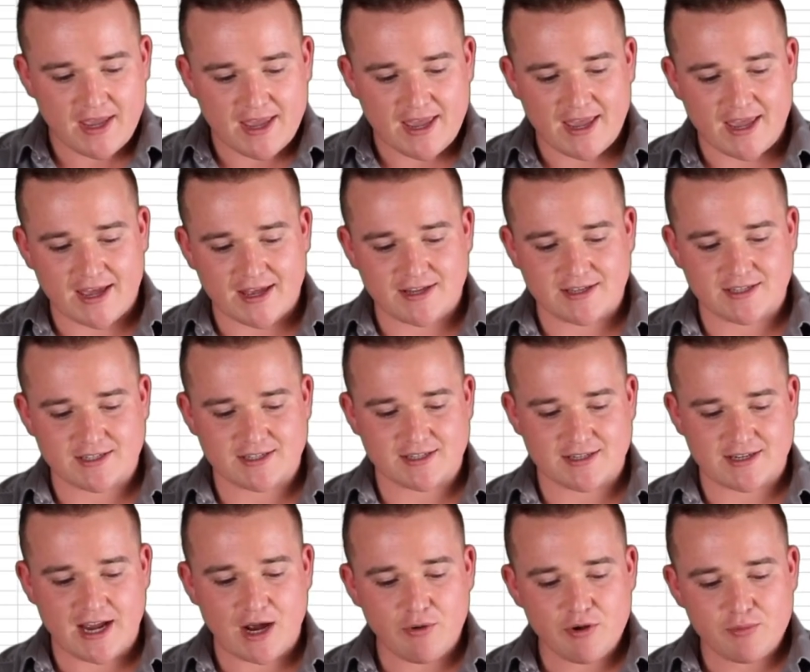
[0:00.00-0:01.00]
And
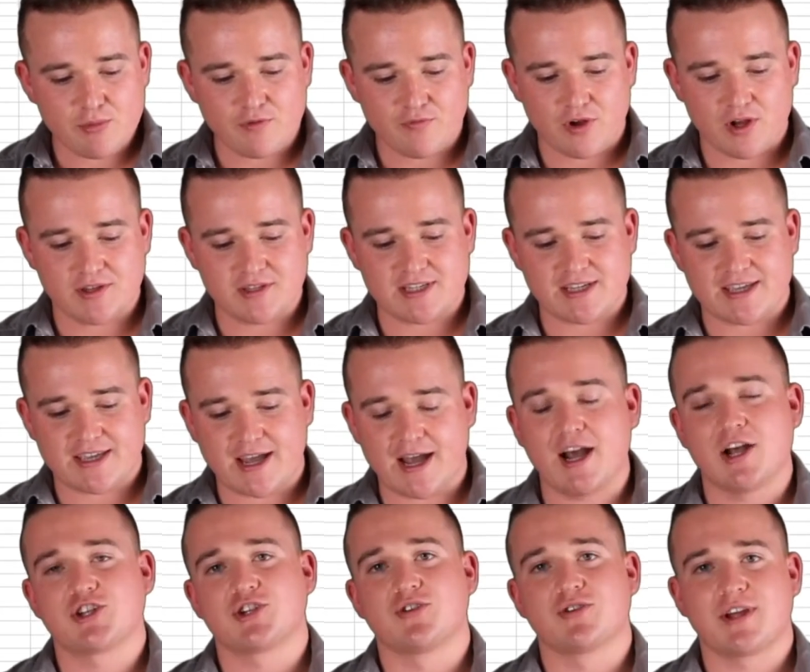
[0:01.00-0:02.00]
now we move on to
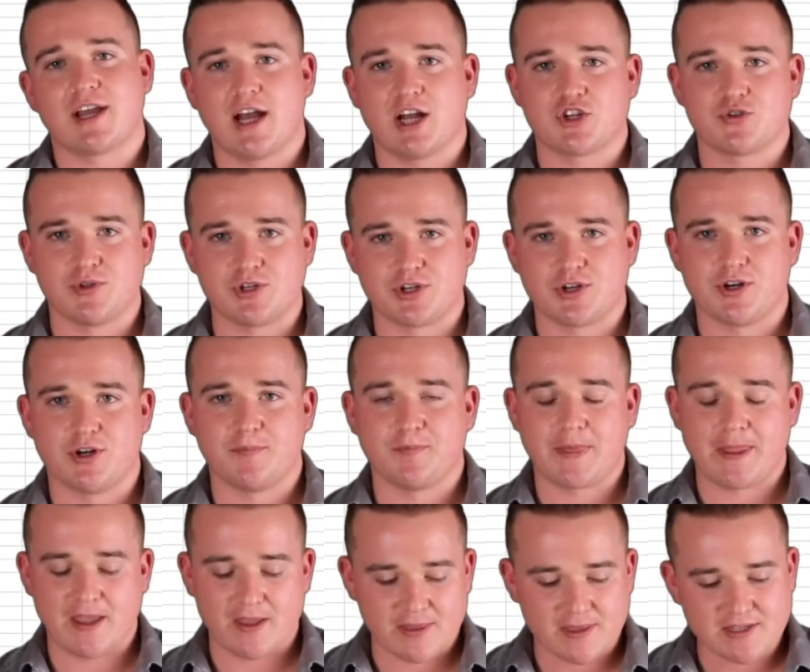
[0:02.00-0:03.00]
cash-on-cash return.
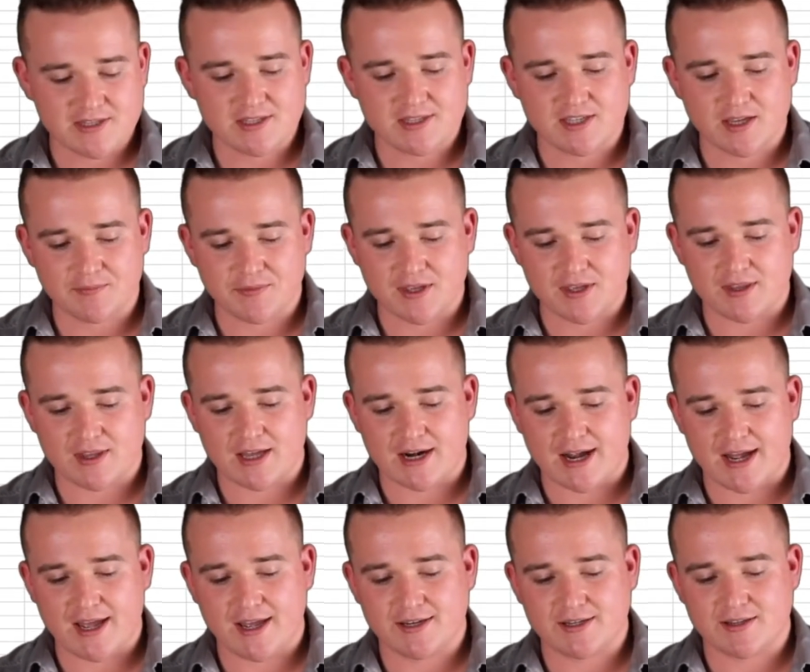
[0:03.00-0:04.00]
And this is something that
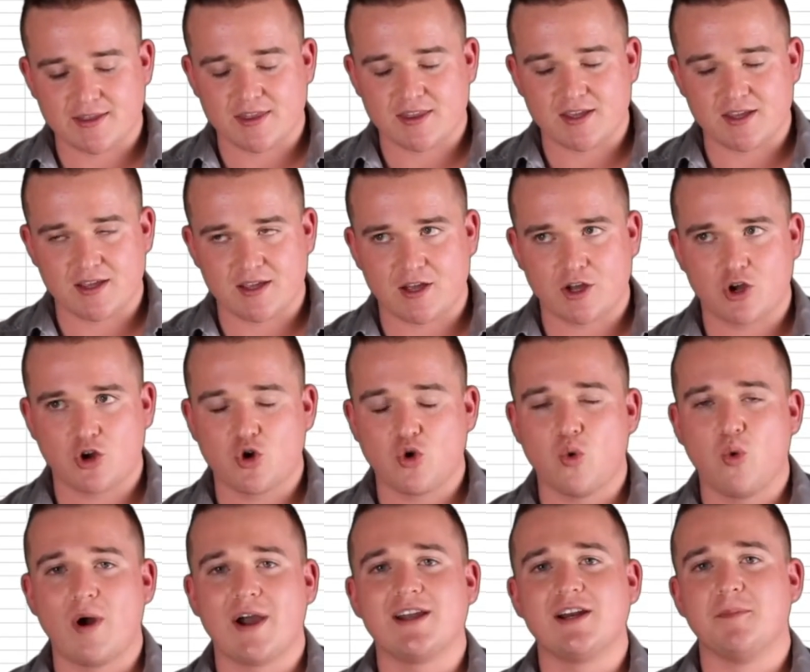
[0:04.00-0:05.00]
I had to think
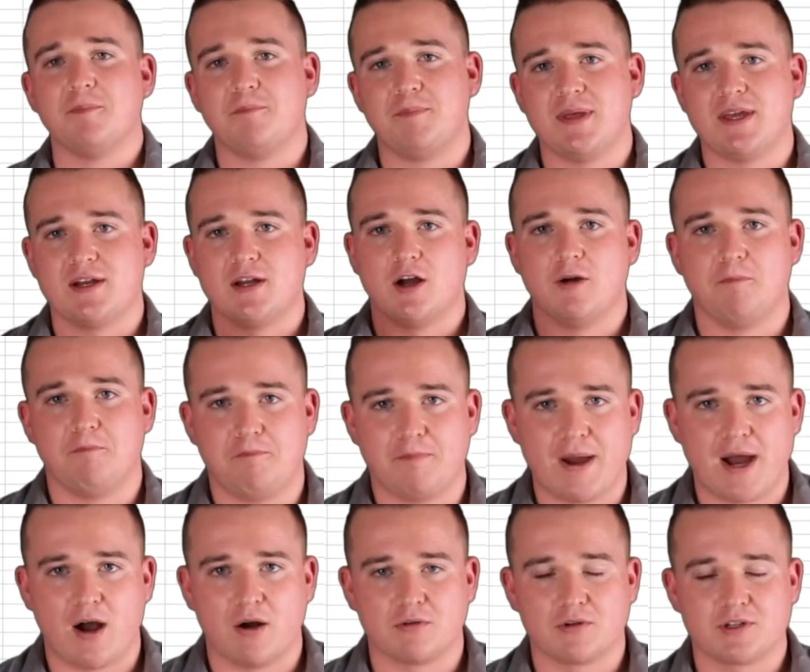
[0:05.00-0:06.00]
quite a bit
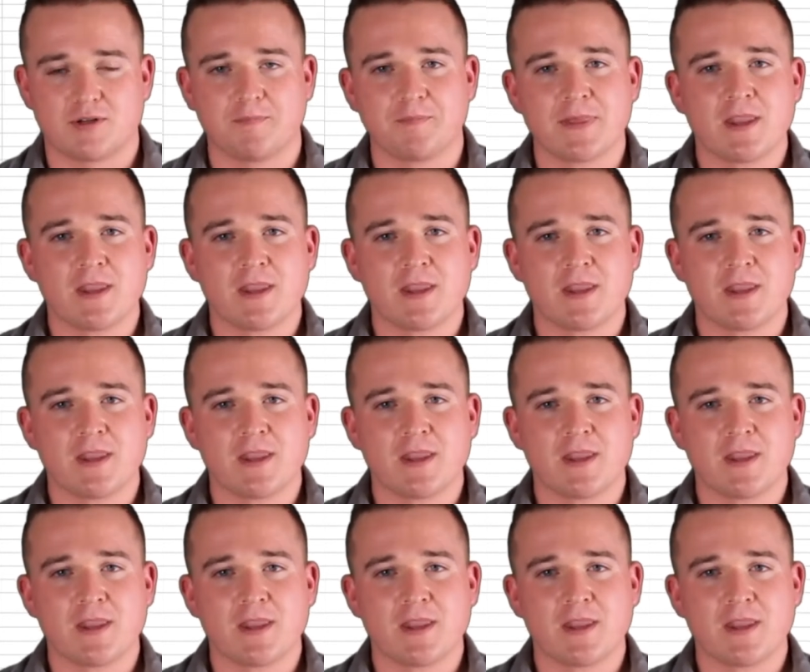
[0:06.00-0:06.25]
about.